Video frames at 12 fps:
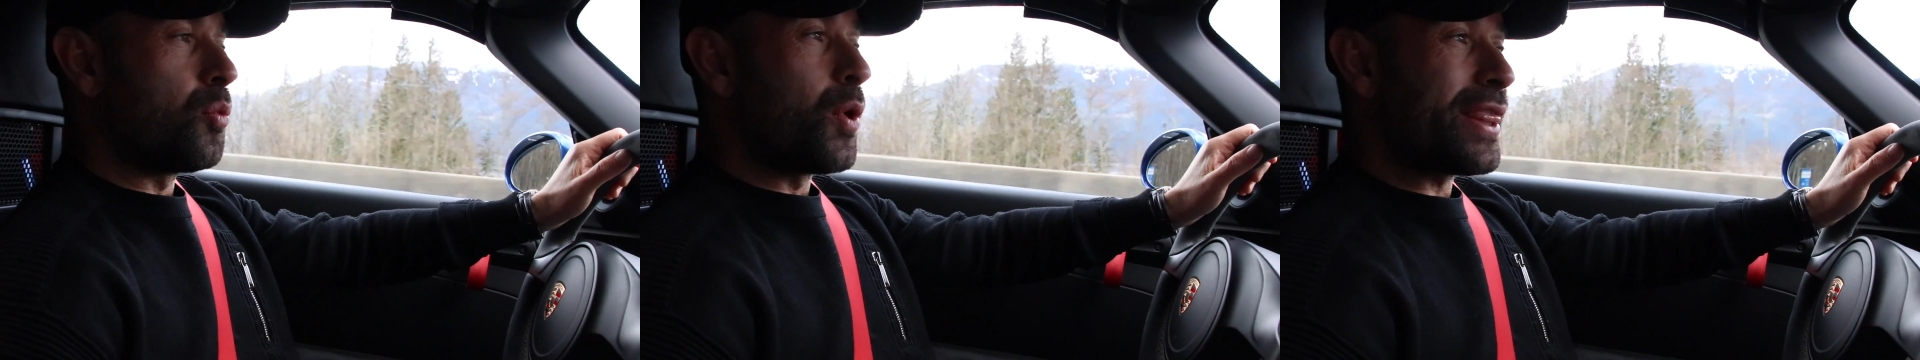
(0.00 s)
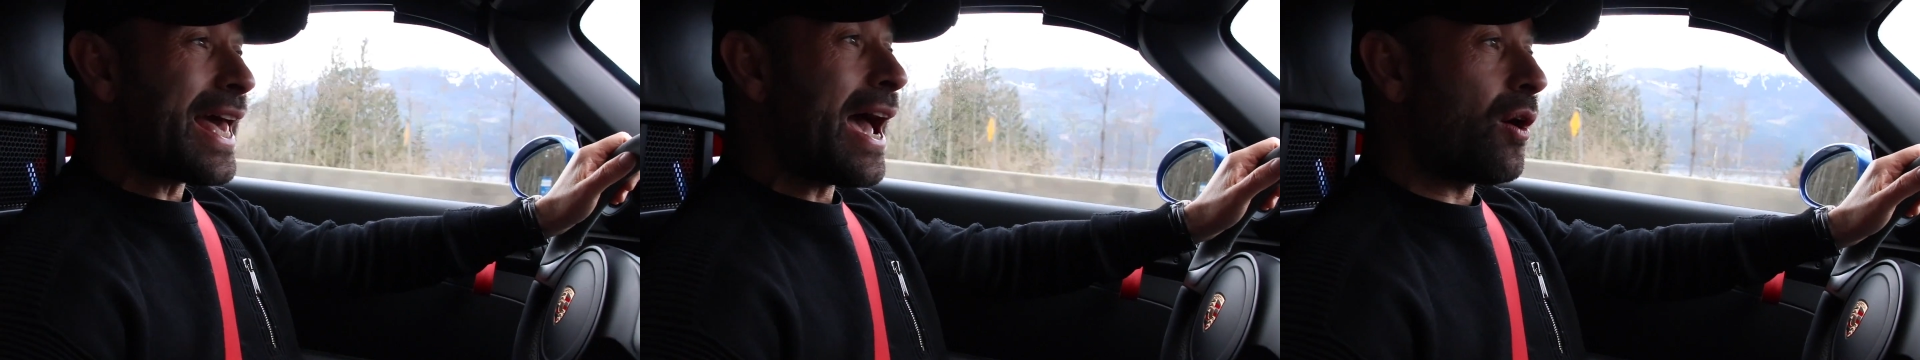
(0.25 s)

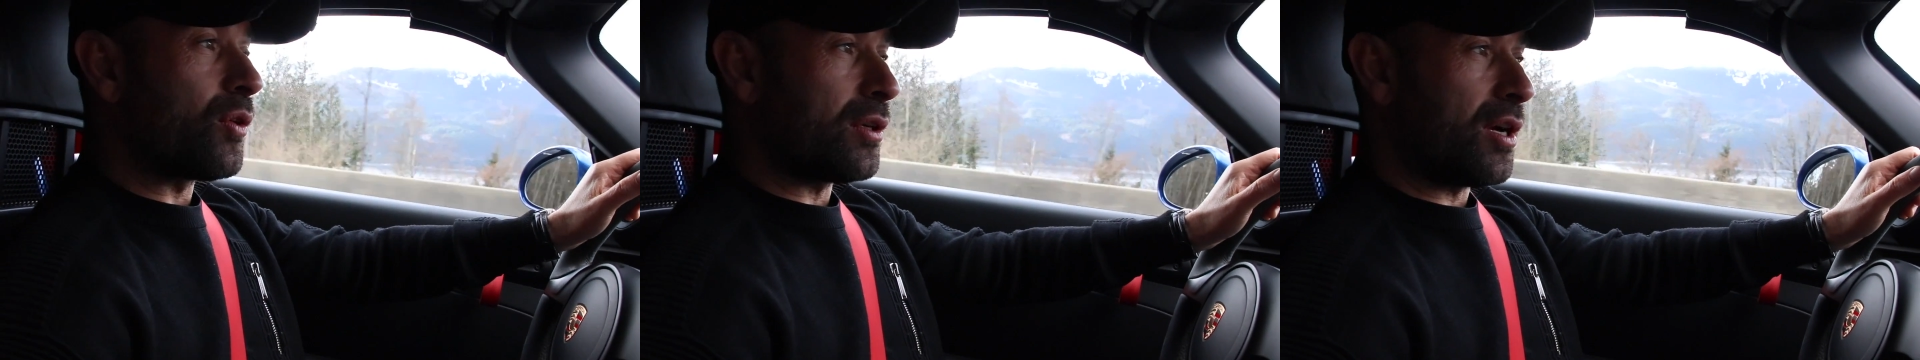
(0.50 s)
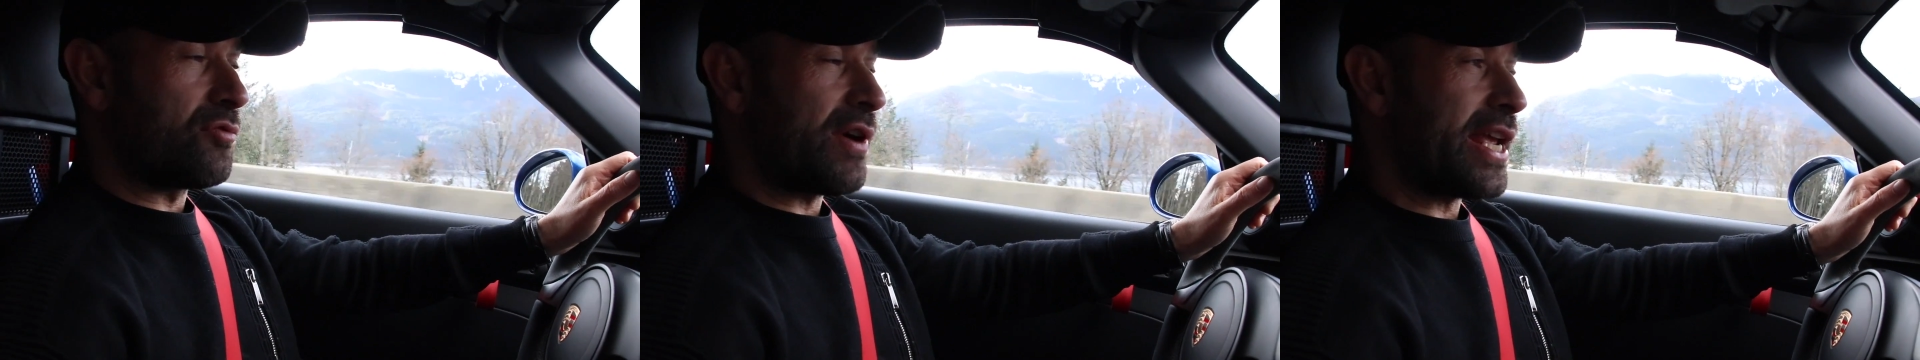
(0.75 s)

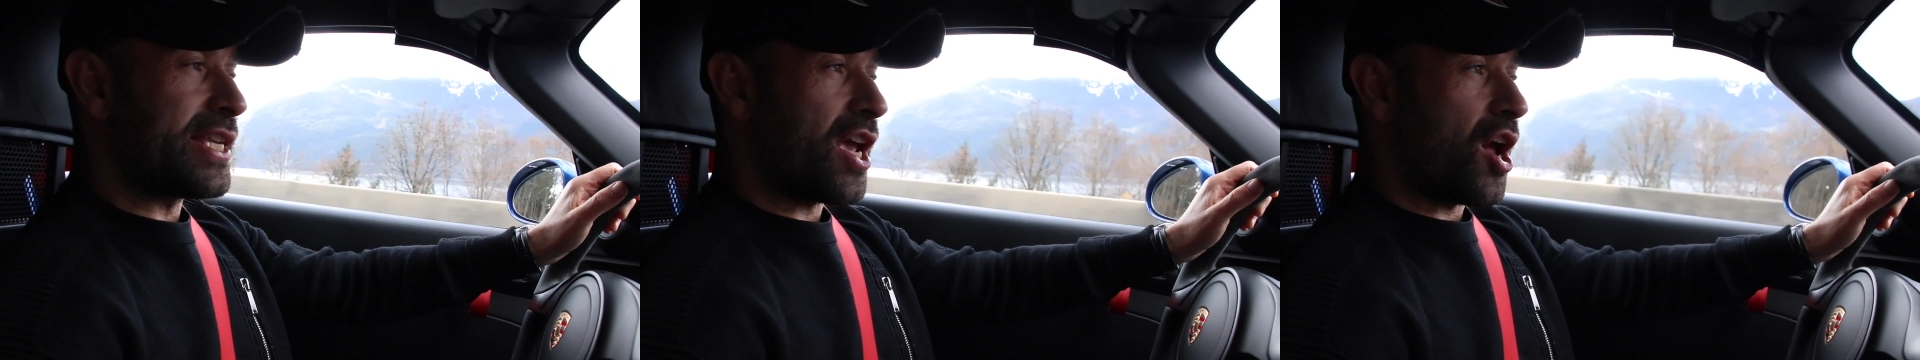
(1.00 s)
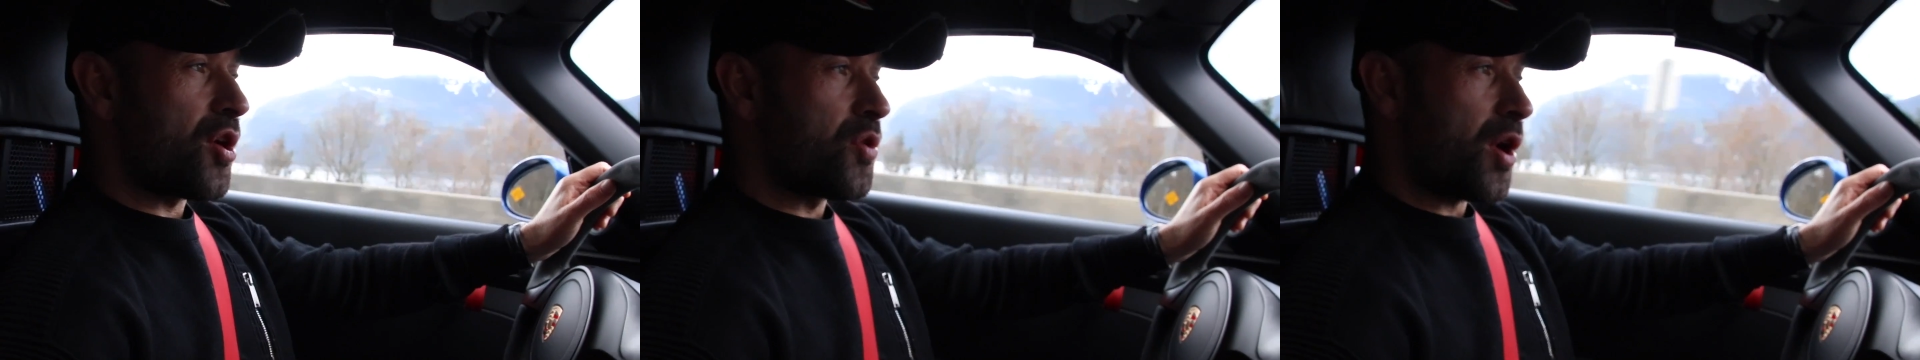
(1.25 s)
without a
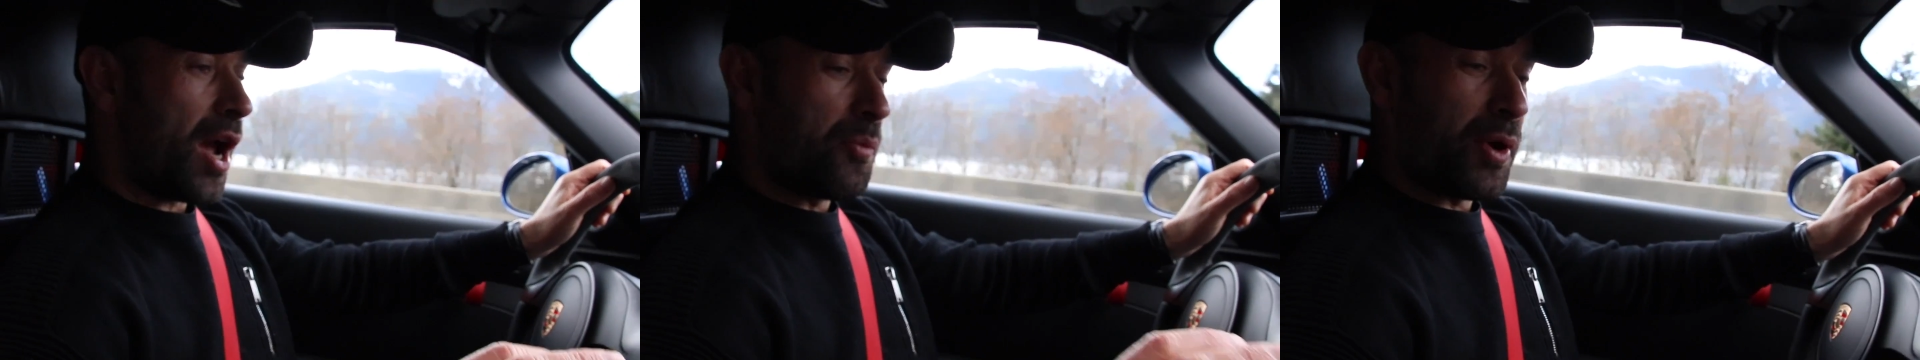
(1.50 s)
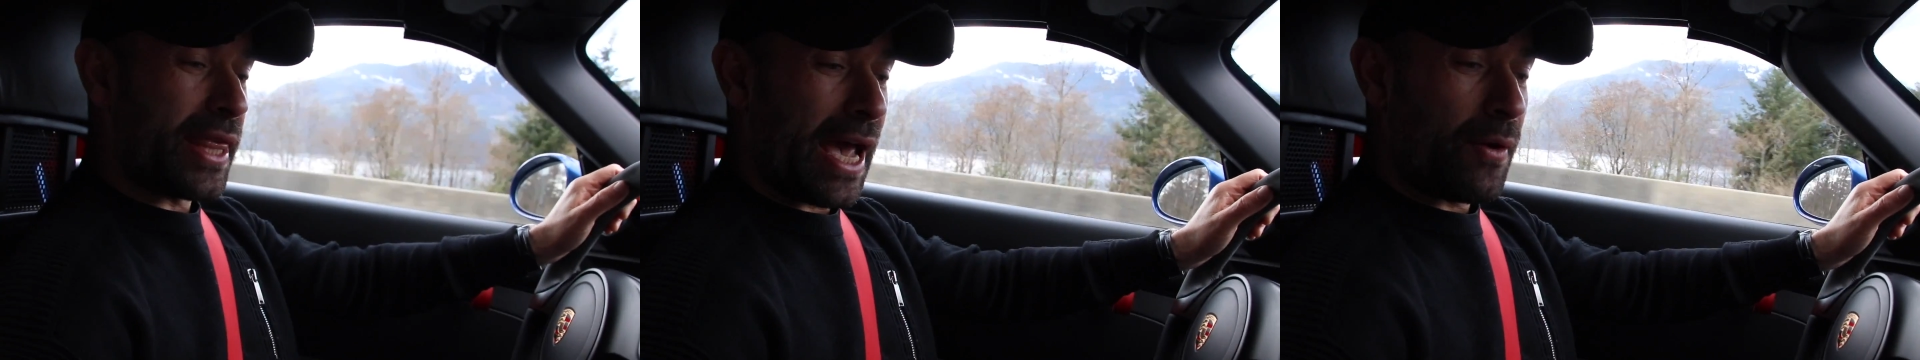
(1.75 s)
radio and
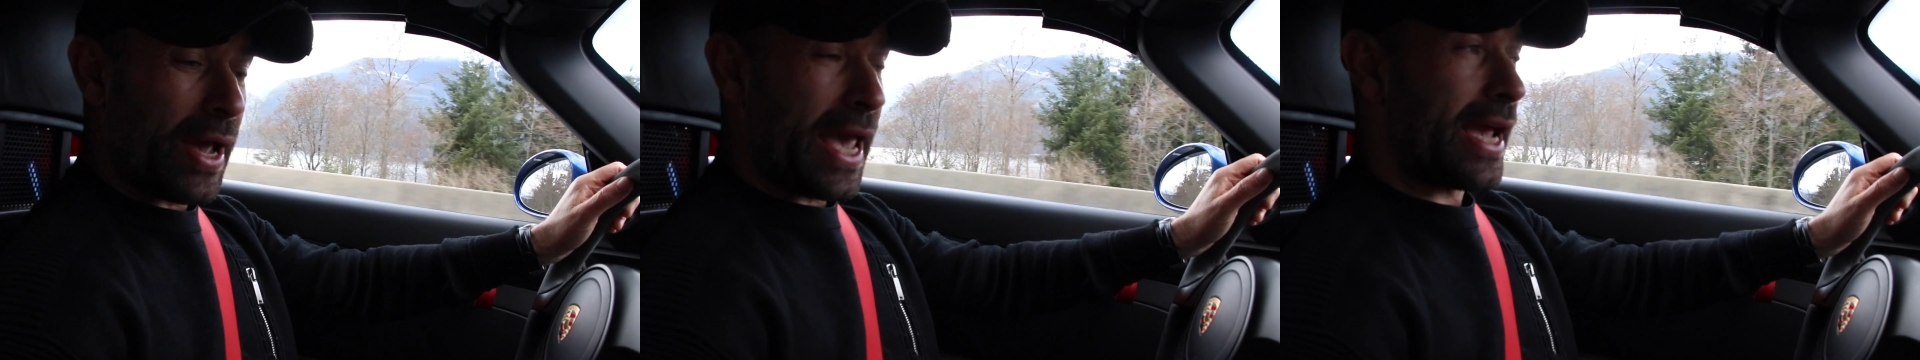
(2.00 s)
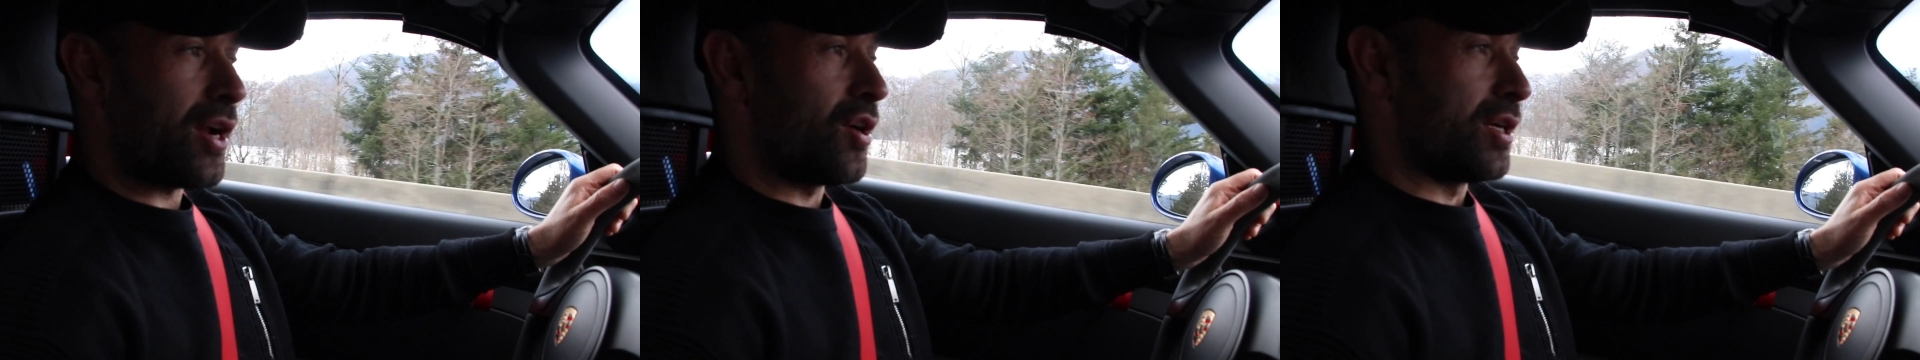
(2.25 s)
without
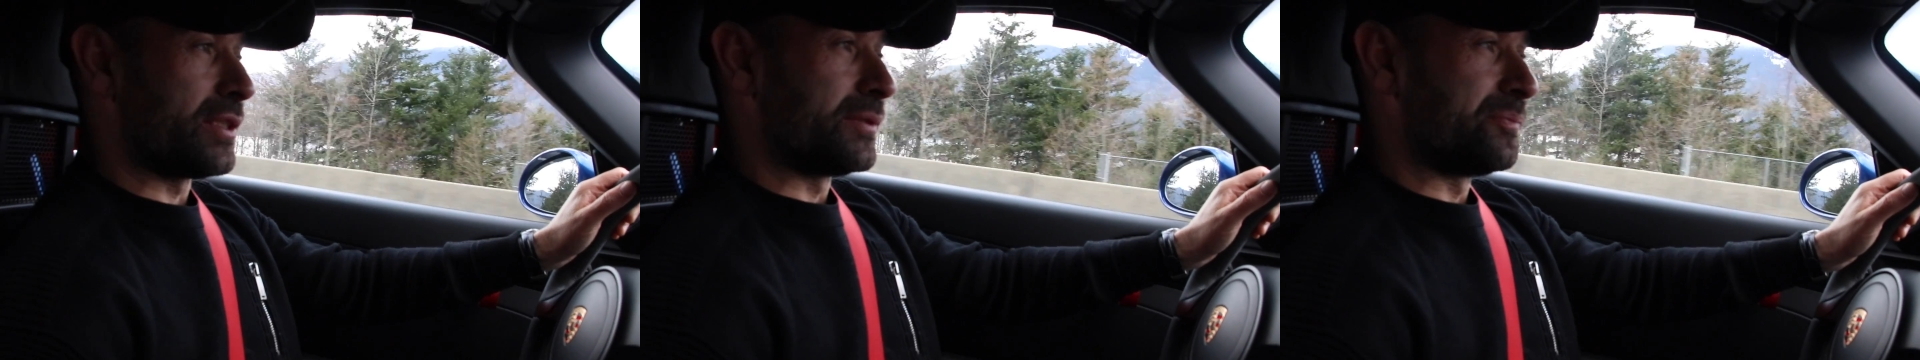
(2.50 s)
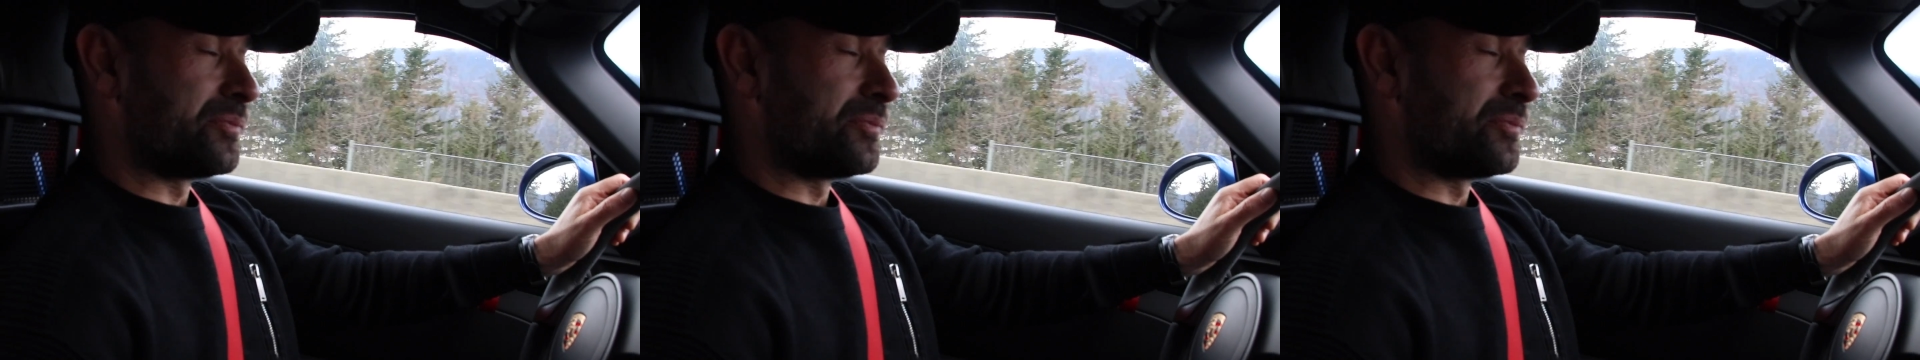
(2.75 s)
aircon